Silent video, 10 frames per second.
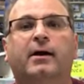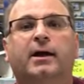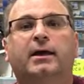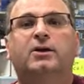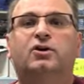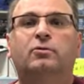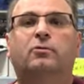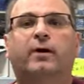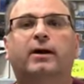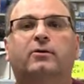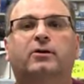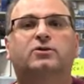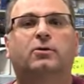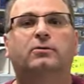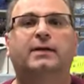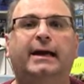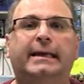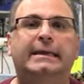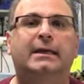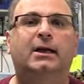Can you do a radio control tank?
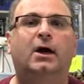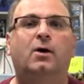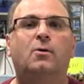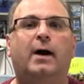You know,